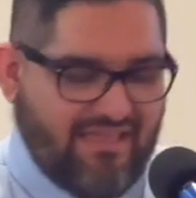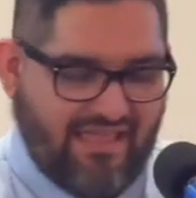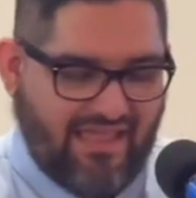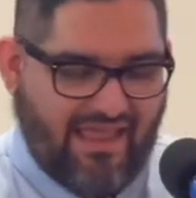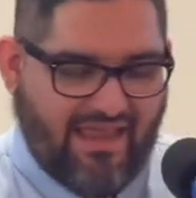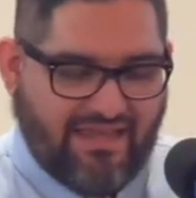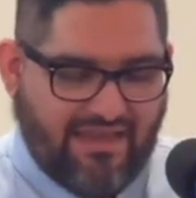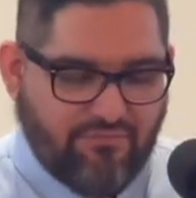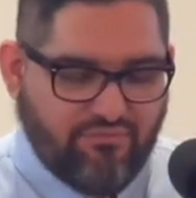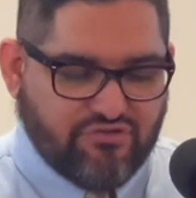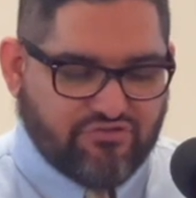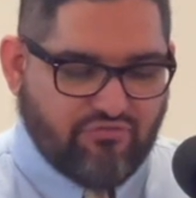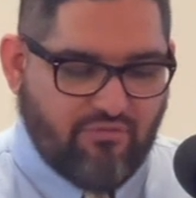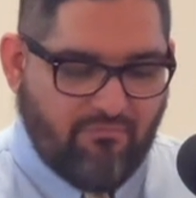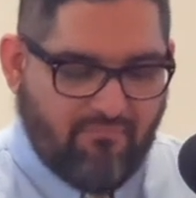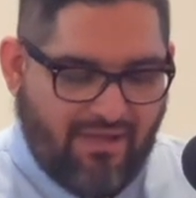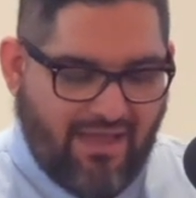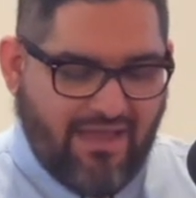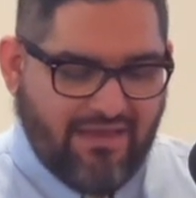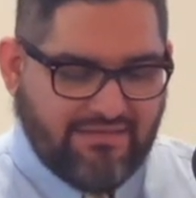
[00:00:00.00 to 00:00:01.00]
And He was
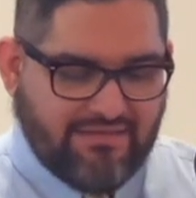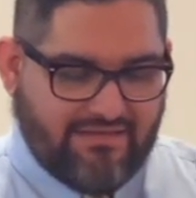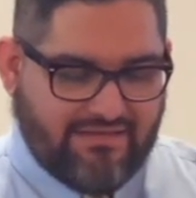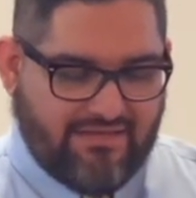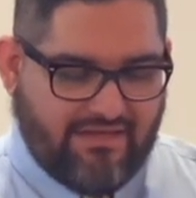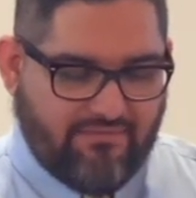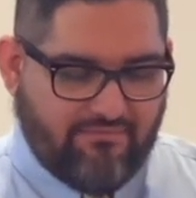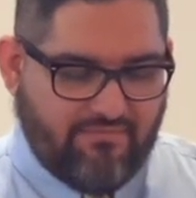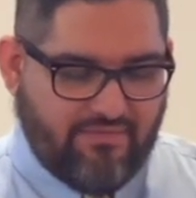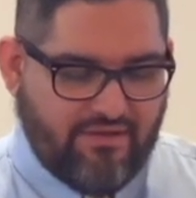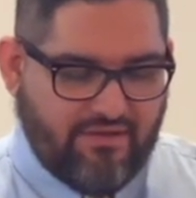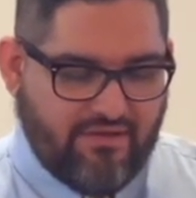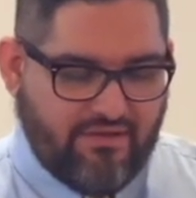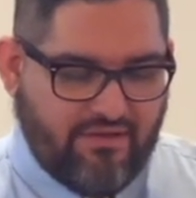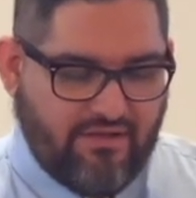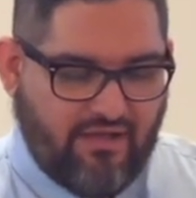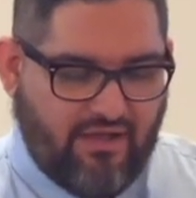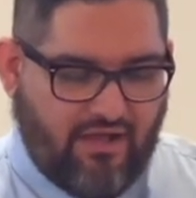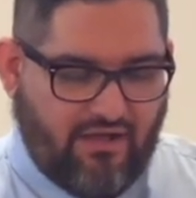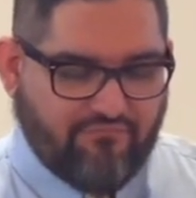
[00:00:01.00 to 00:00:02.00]
reminding them
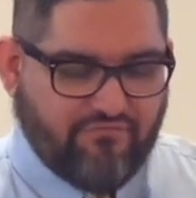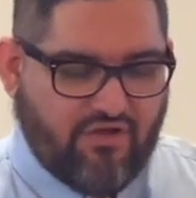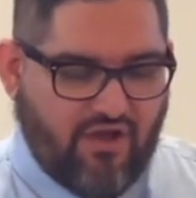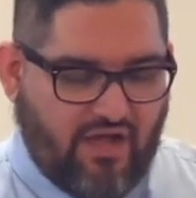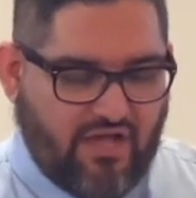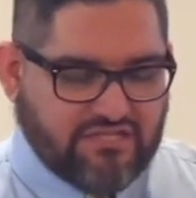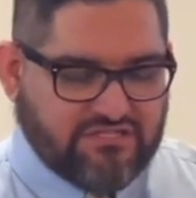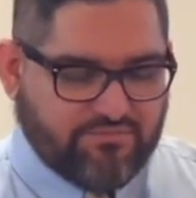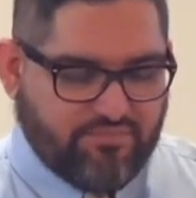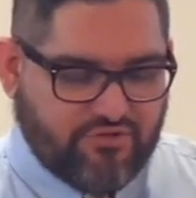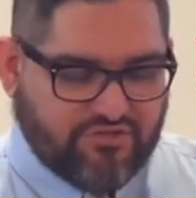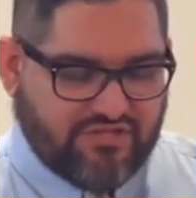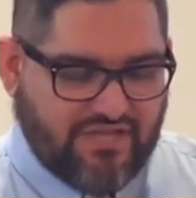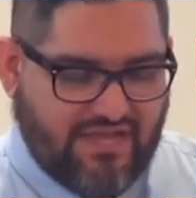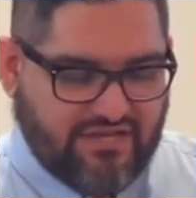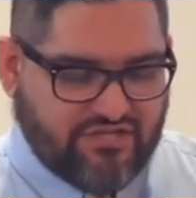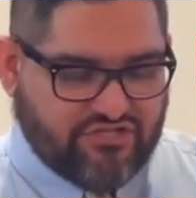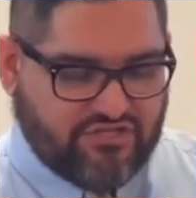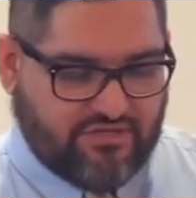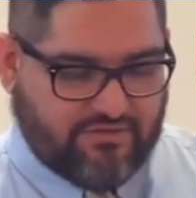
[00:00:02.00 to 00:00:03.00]
of God's
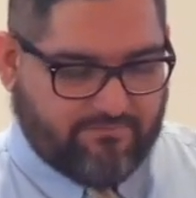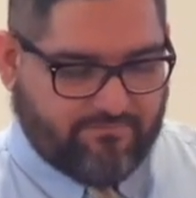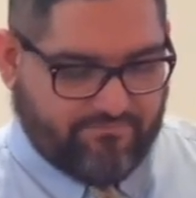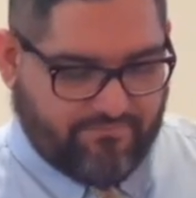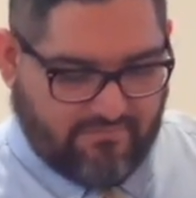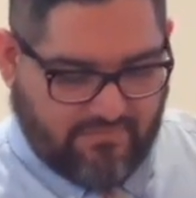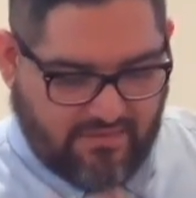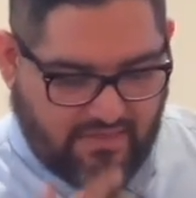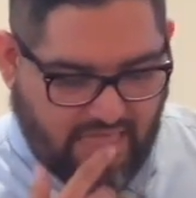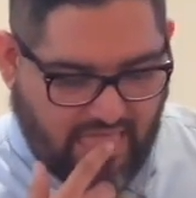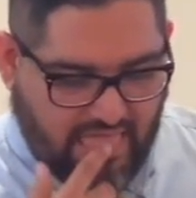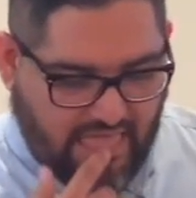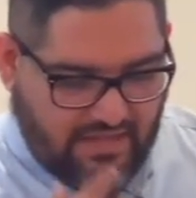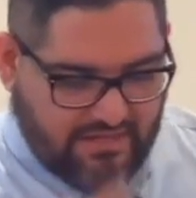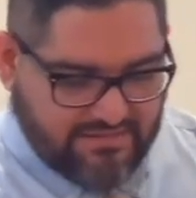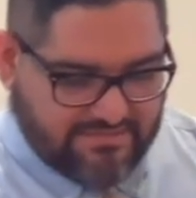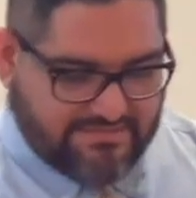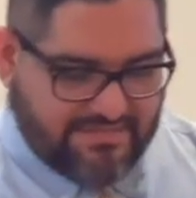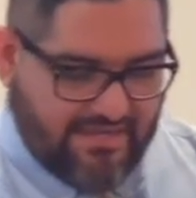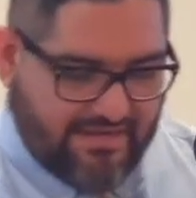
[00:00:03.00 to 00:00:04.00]
protection.
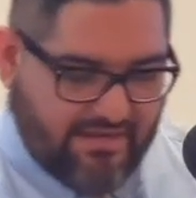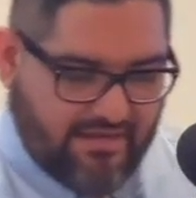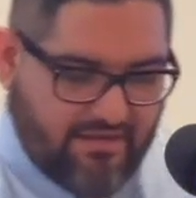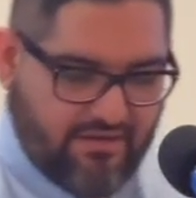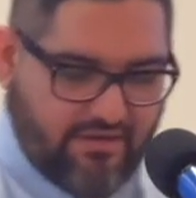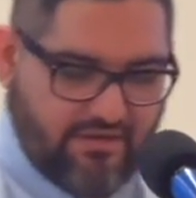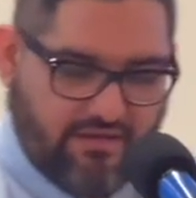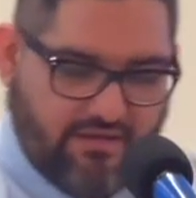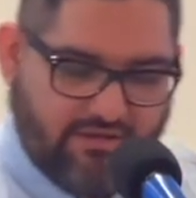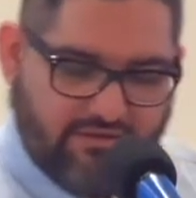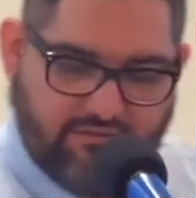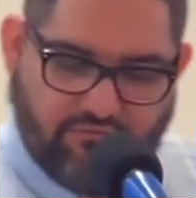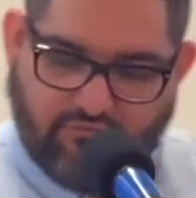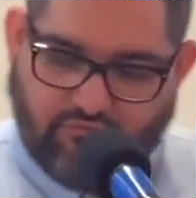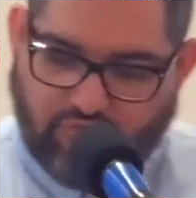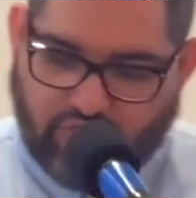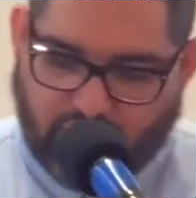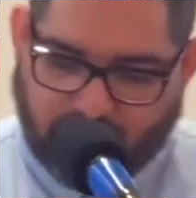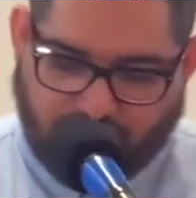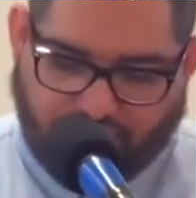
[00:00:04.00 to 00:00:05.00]

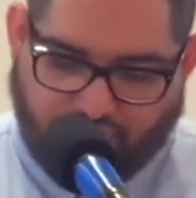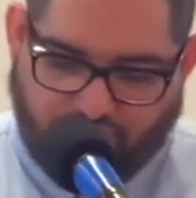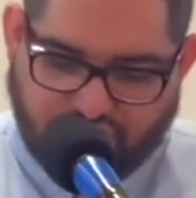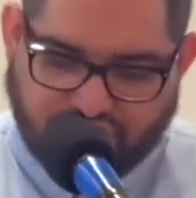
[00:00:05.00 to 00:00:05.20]
We'll go to 1